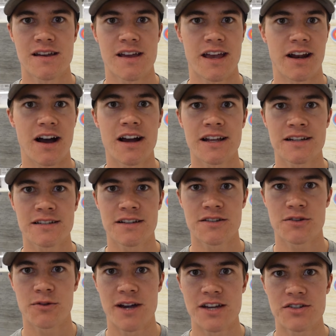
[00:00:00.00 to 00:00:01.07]
In hunting
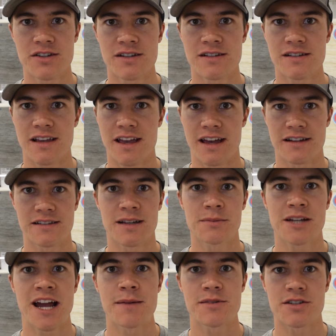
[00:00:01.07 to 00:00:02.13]
situations and
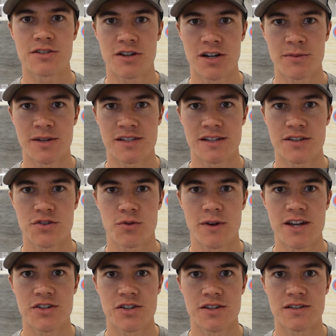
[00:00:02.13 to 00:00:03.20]
sometimes in tournament
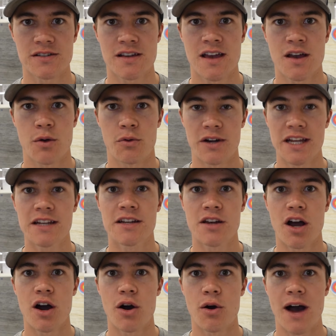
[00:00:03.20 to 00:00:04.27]
situations, we need to
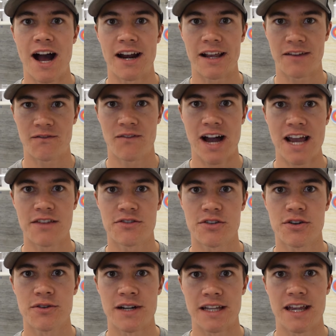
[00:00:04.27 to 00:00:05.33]
know how to fight
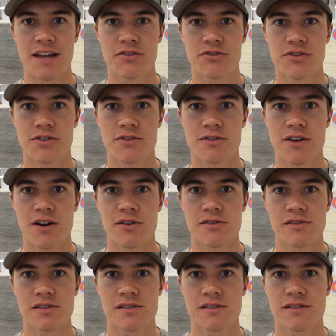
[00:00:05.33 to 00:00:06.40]
through and get through
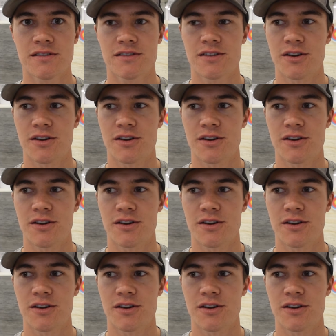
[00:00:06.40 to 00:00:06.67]
those